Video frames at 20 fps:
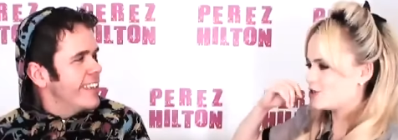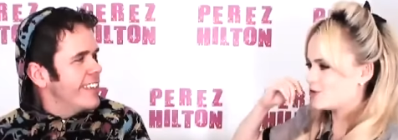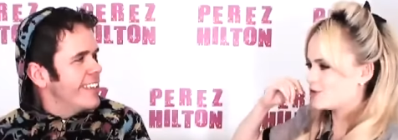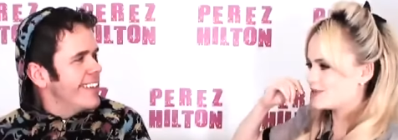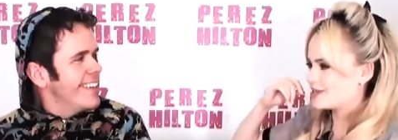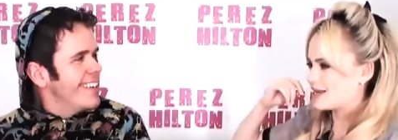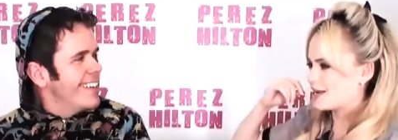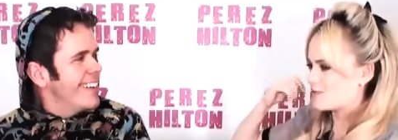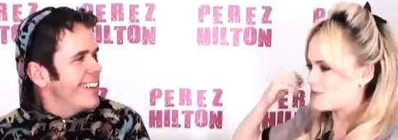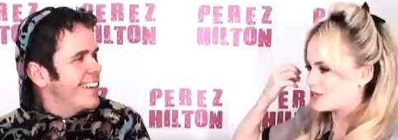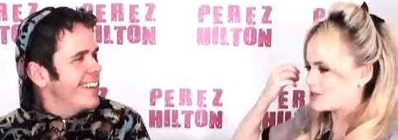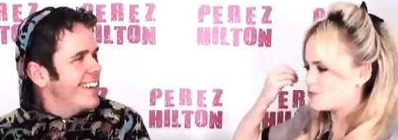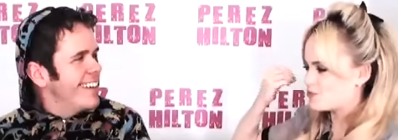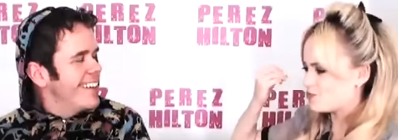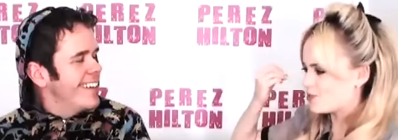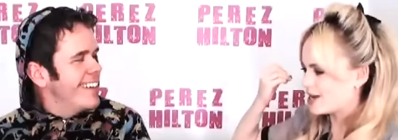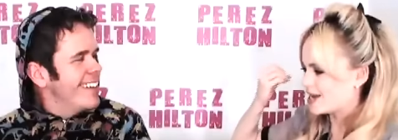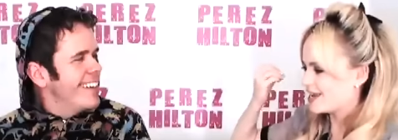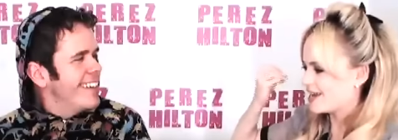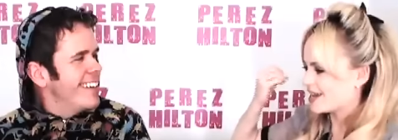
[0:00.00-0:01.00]
Speaker 1: Tuesday was
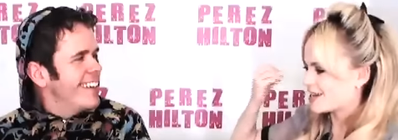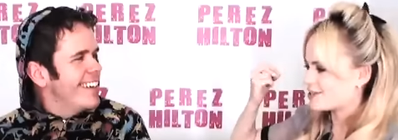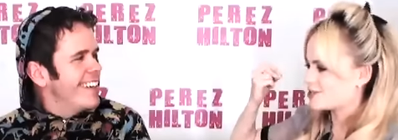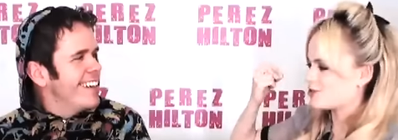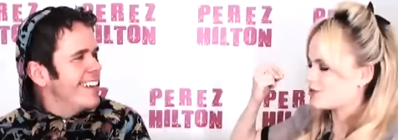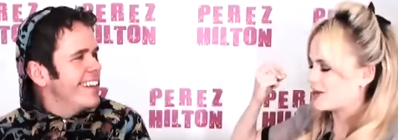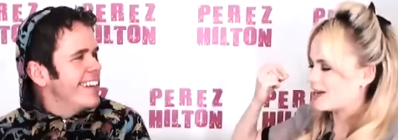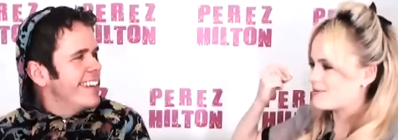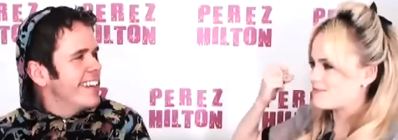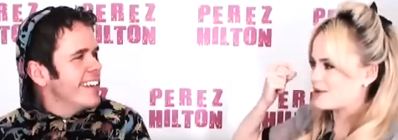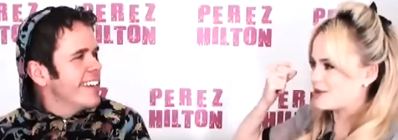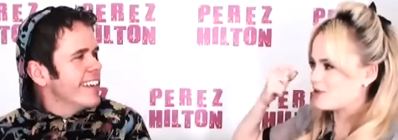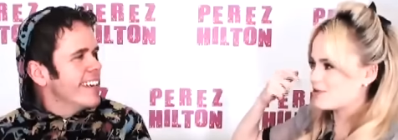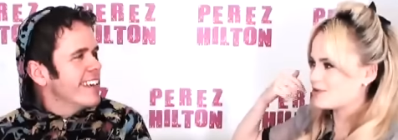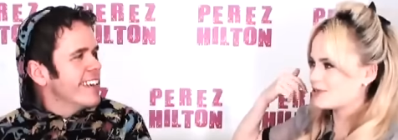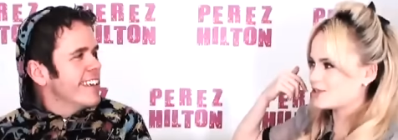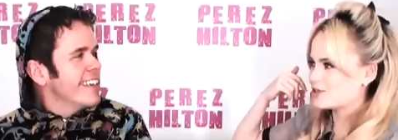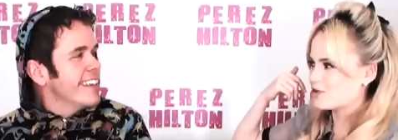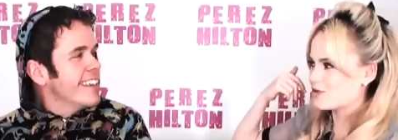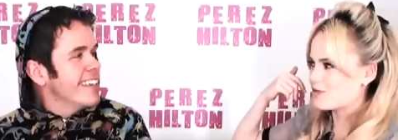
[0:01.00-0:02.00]
really extreme, but you've
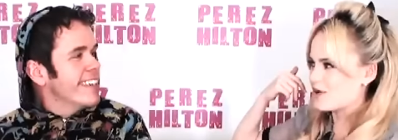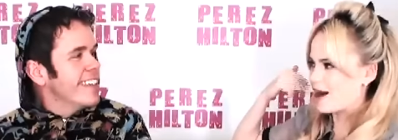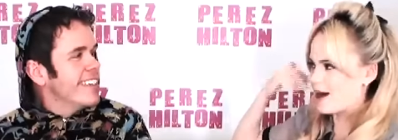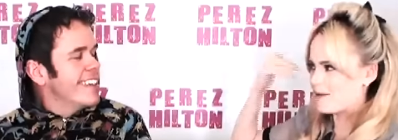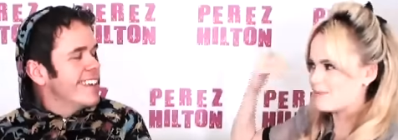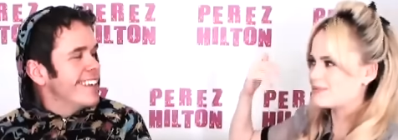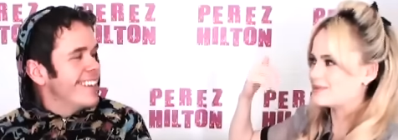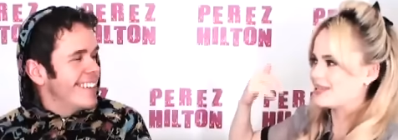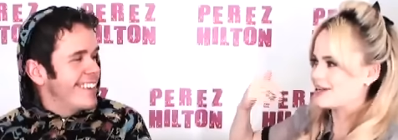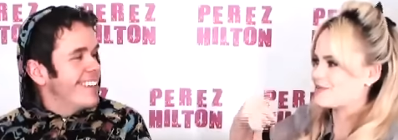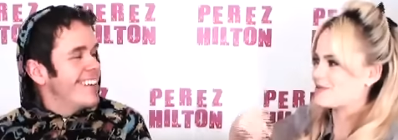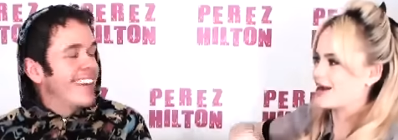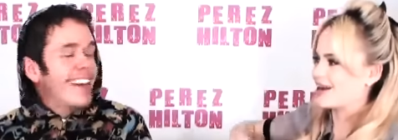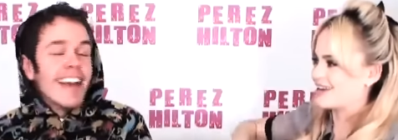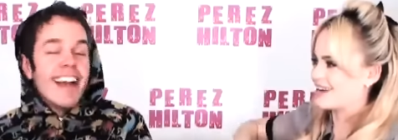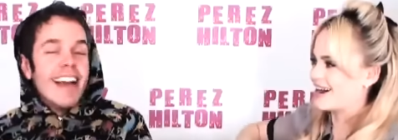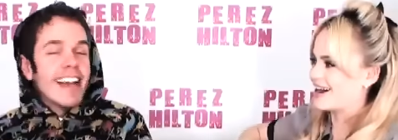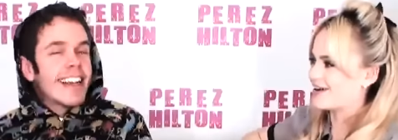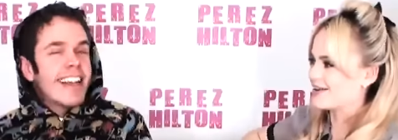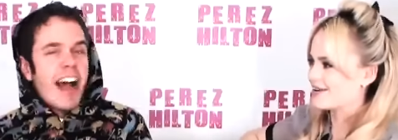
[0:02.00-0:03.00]
sort of upped it right
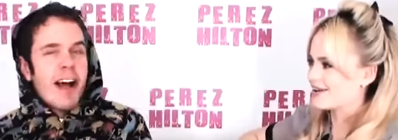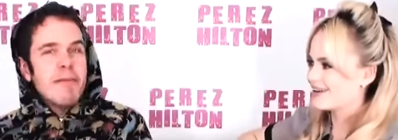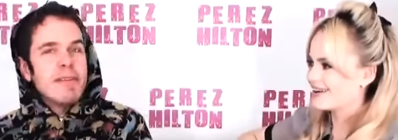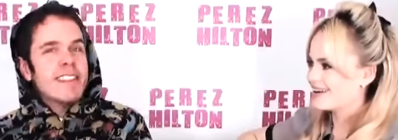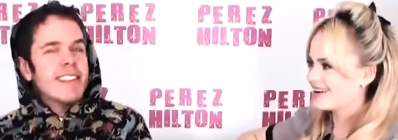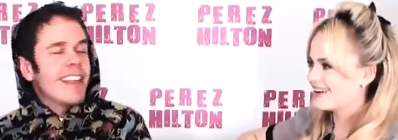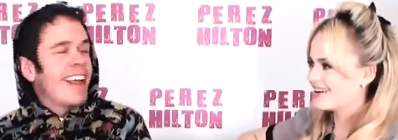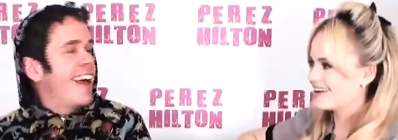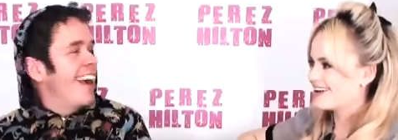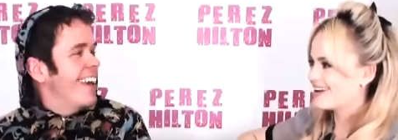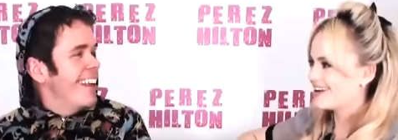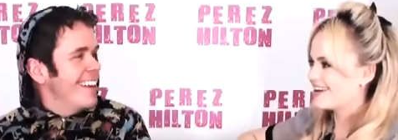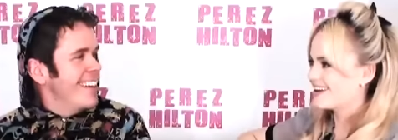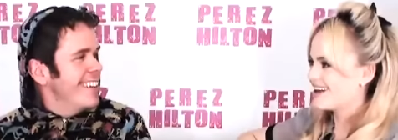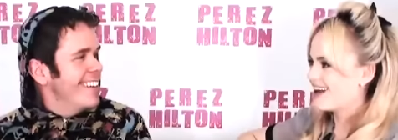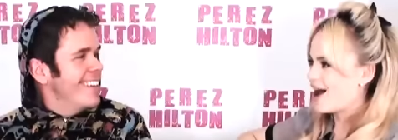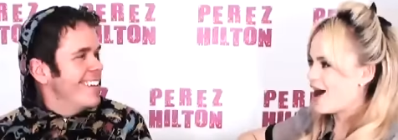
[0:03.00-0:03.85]
now.
Speaker 2: Cum slut.